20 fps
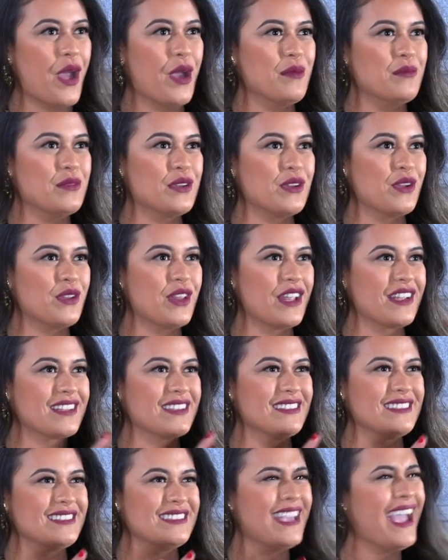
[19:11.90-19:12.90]
them. It's like a
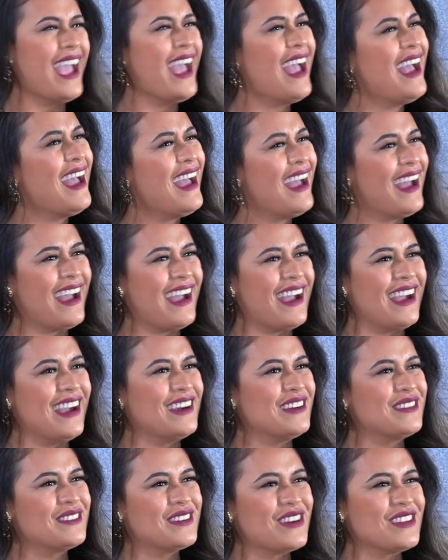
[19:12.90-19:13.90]
colleague. Know, like,
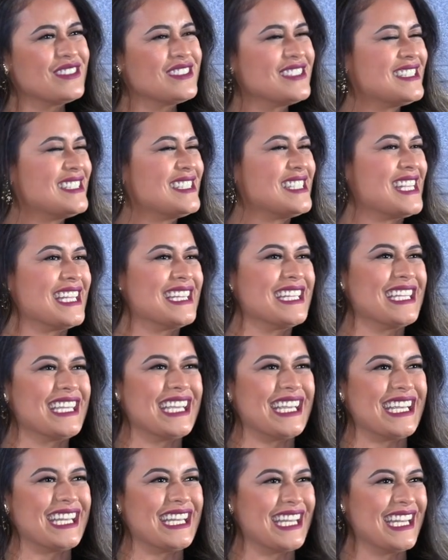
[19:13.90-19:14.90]
yeah, we're all just chilling.
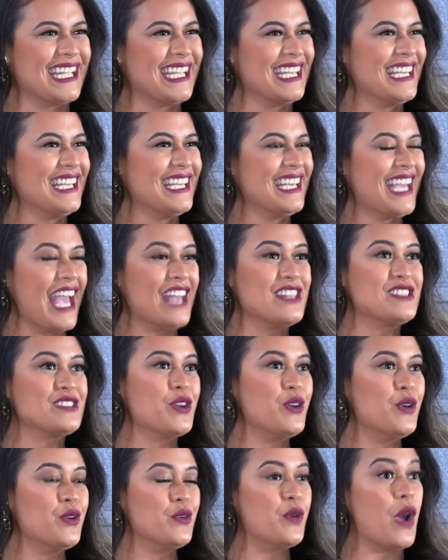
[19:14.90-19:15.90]

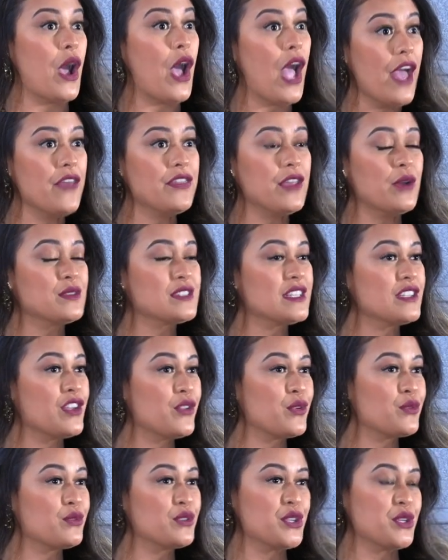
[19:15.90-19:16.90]
Teammate. And that was
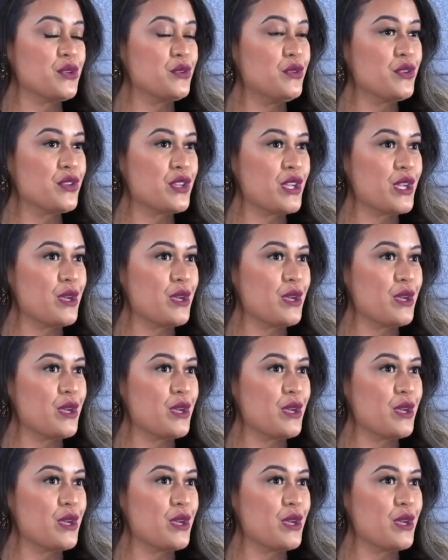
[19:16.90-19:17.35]
another really cool